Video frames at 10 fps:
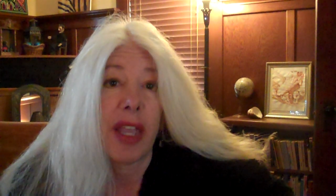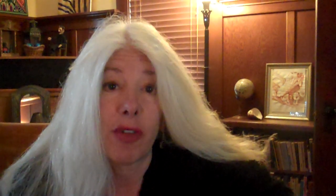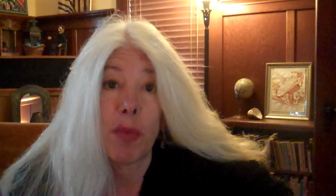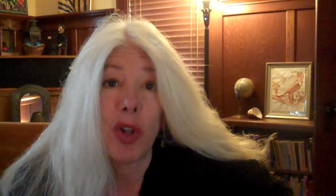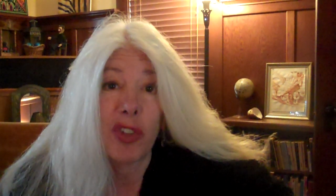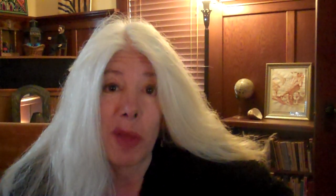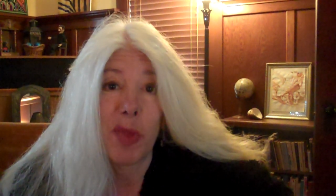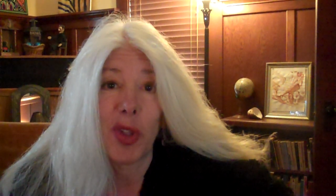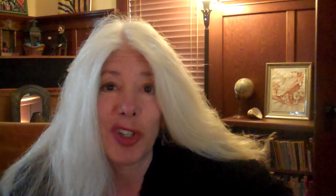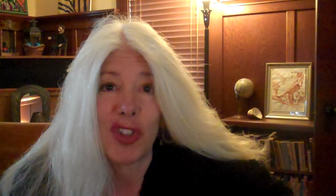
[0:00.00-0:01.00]
gave a
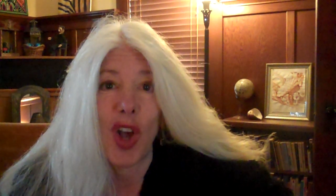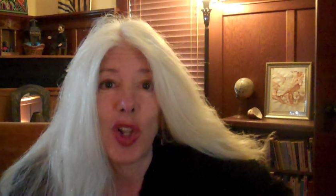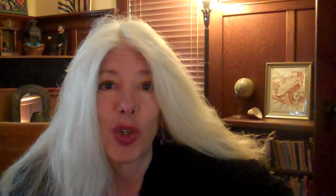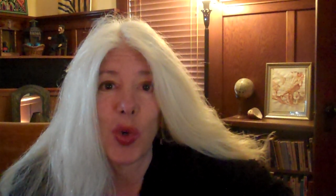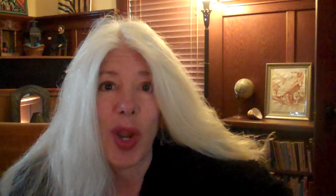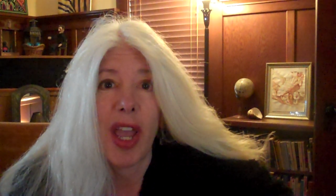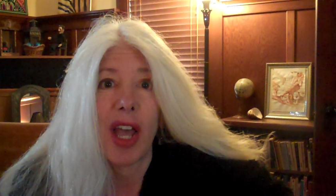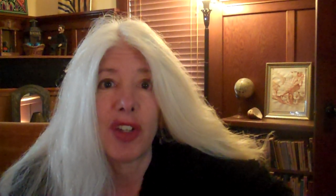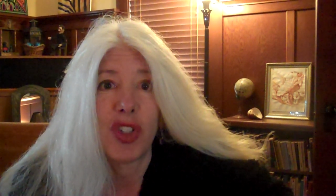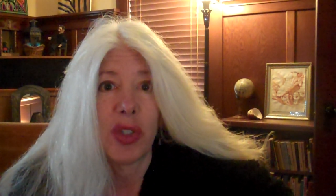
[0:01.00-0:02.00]
multi-million-dollar
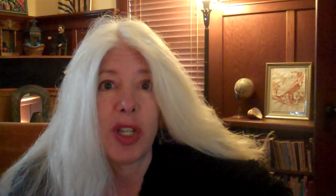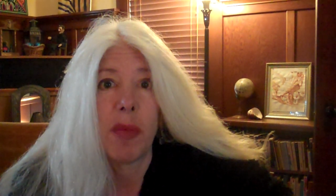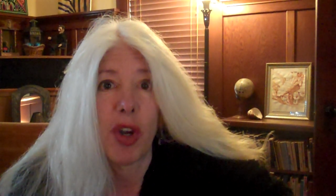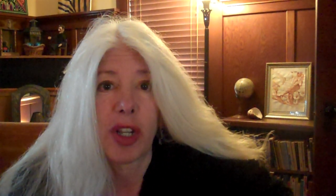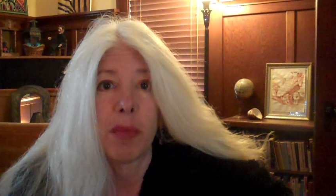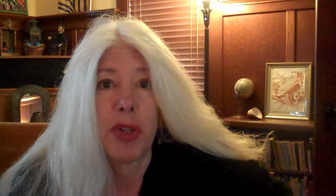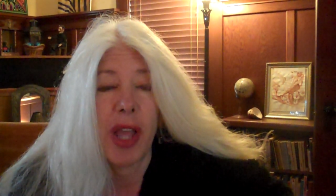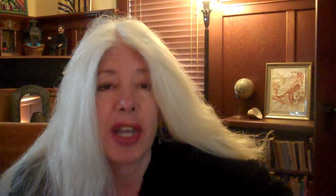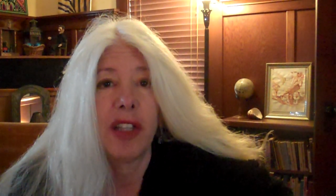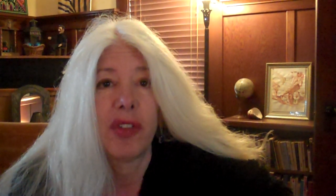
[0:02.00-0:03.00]
grant to the American
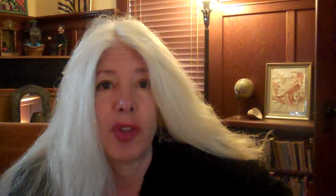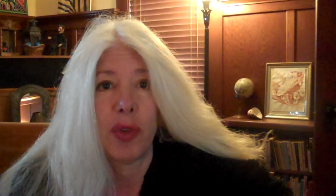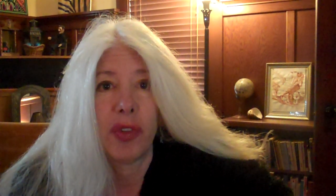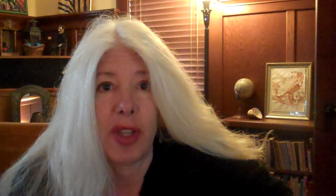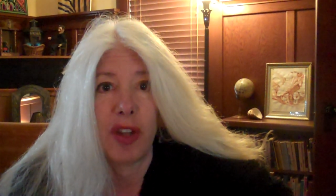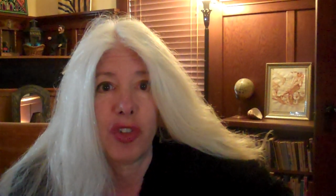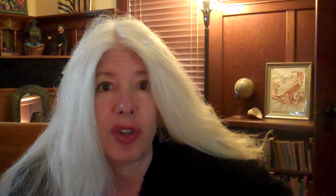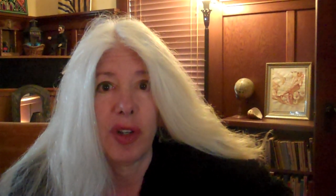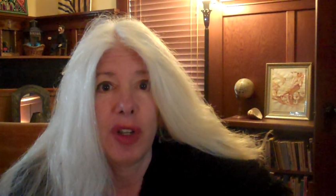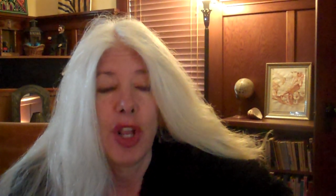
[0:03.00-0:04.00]
Planning
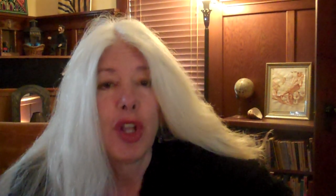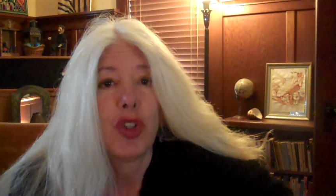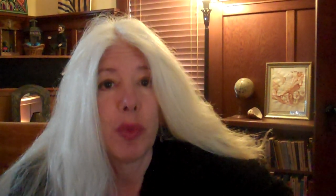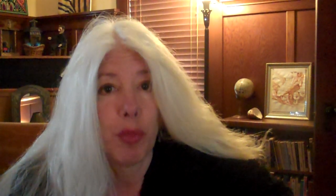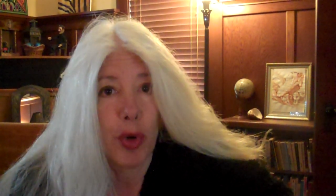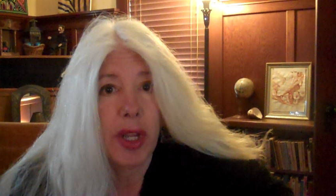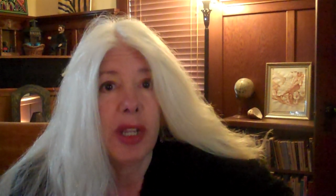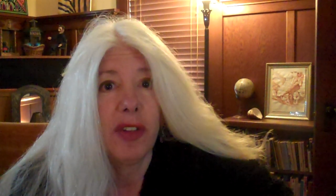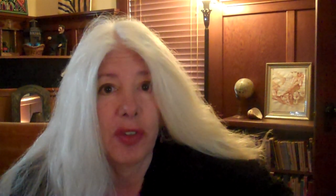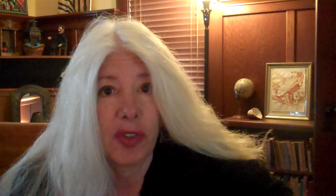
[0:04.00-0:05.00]
Association to
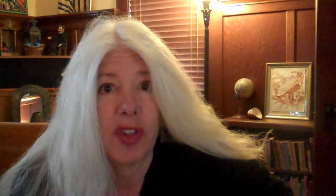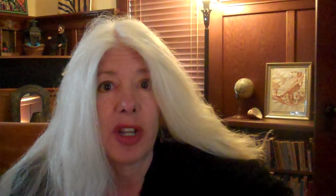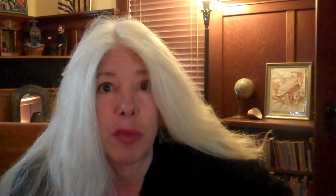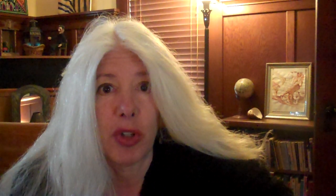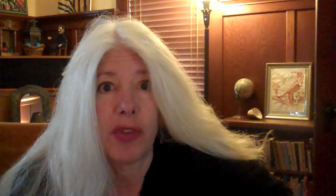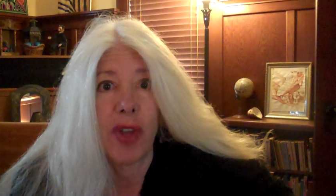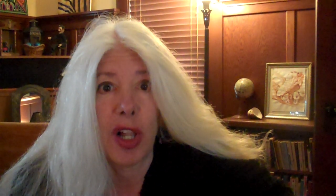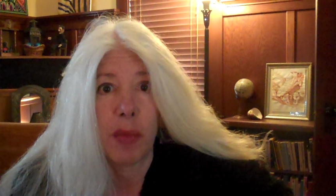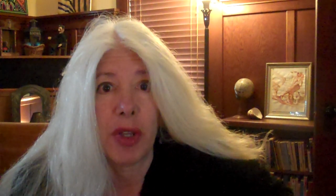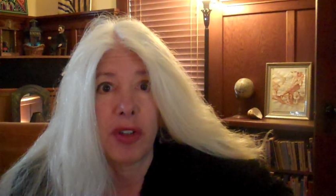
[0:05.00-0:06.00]
bring sustainable
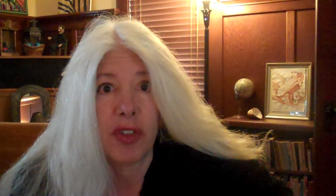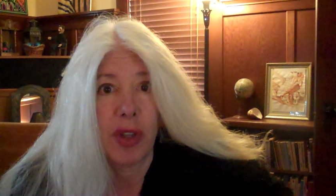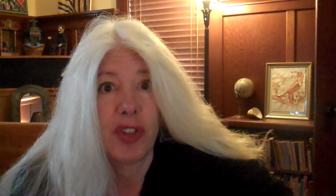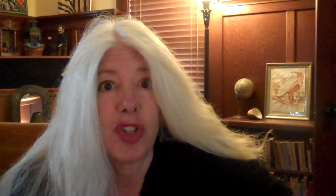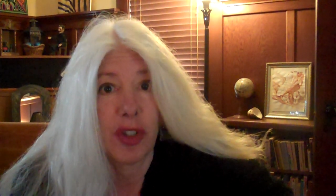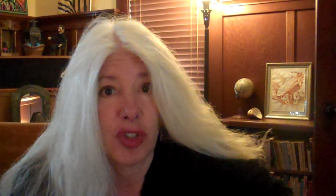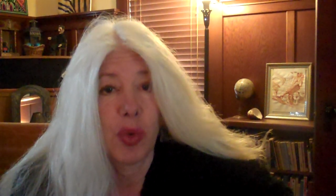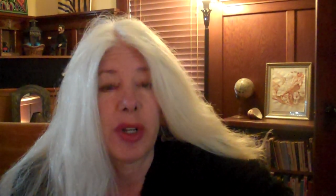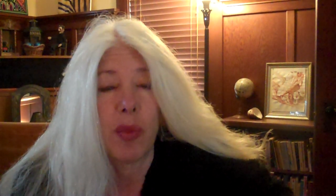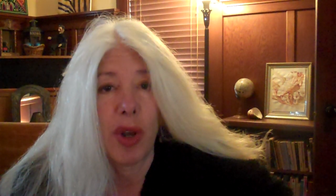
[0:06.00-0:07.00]
development, Agenda
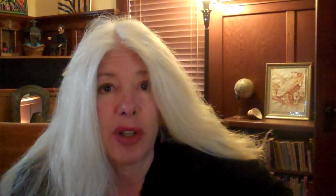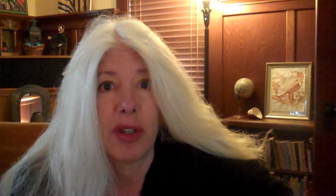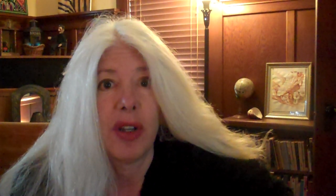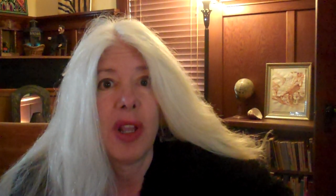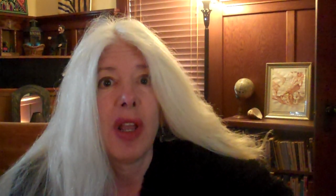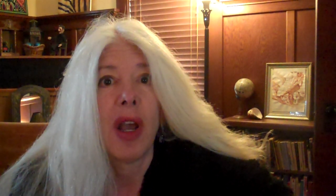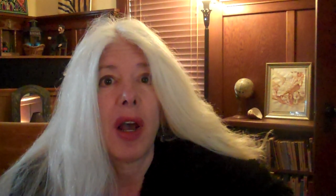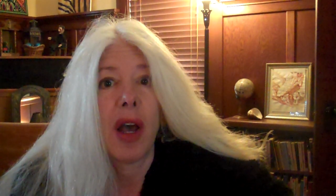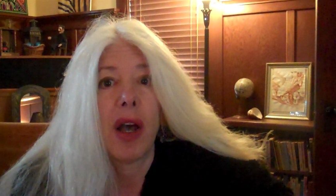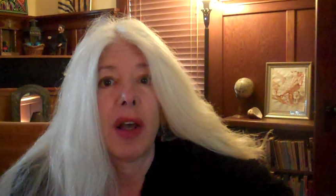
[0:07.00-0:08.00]
21
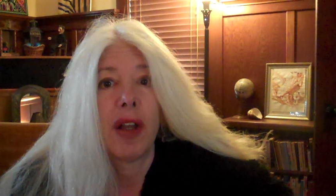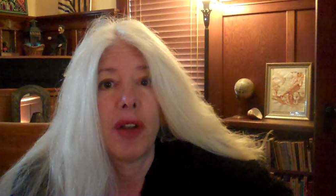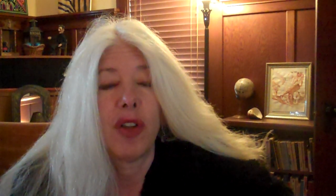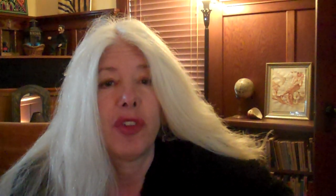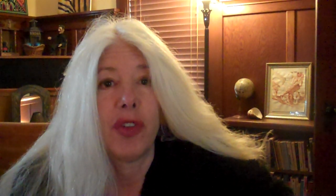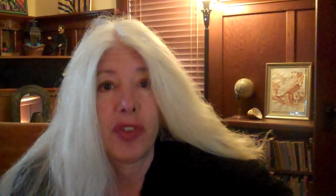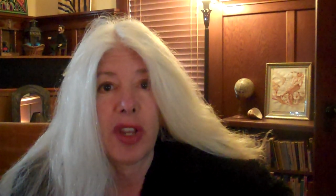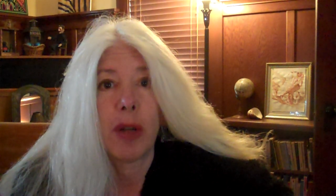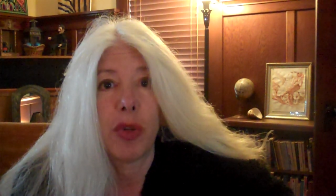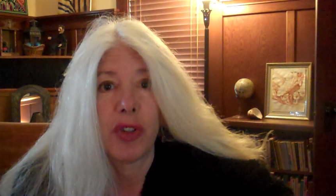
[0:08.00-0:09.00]

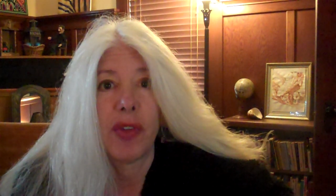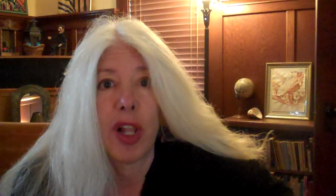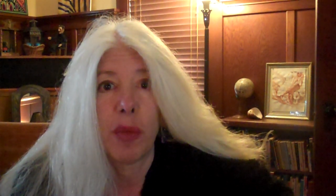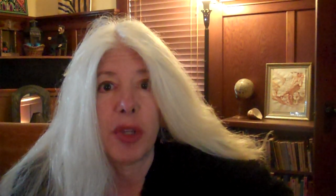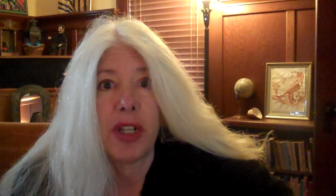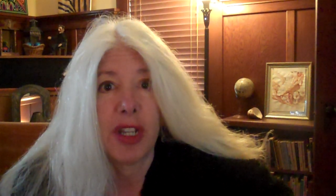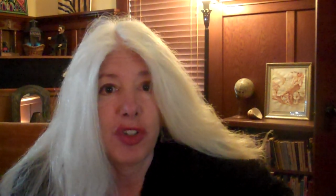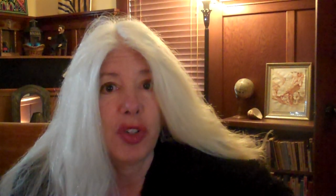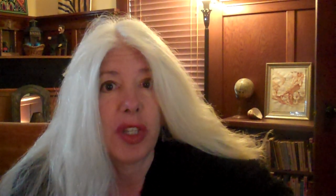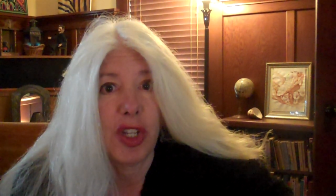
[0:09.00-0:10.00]
sustainable development,
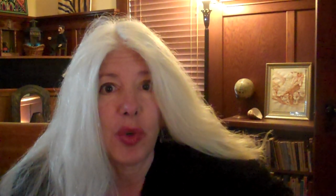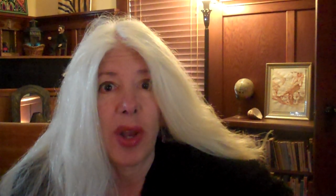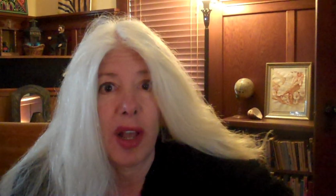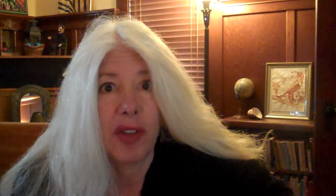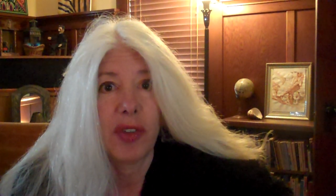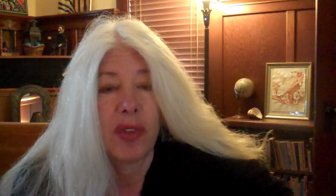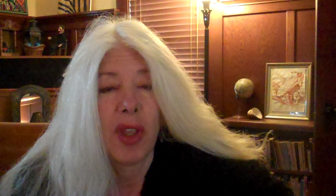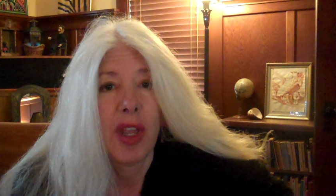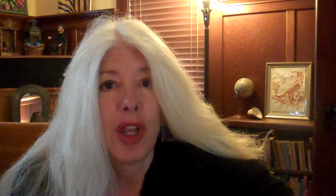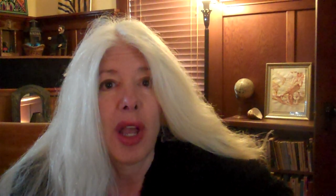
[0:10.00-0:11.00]
into the
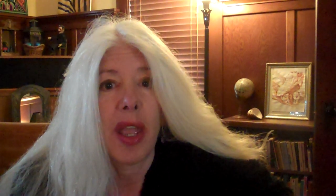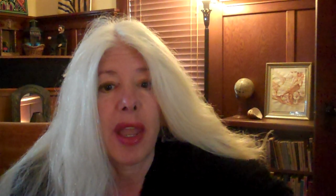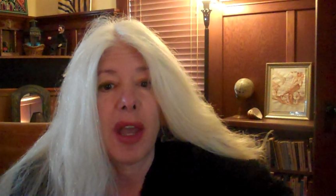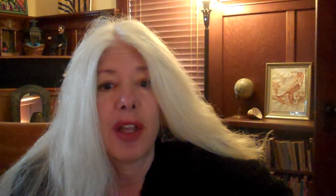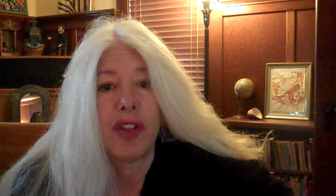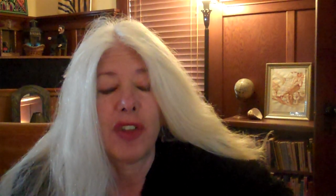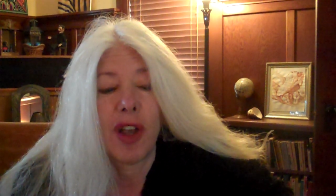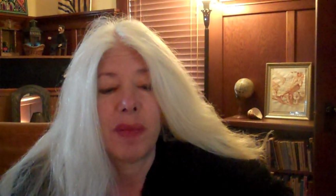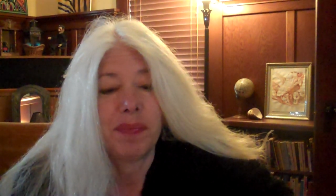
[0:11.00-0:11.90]
U.S., and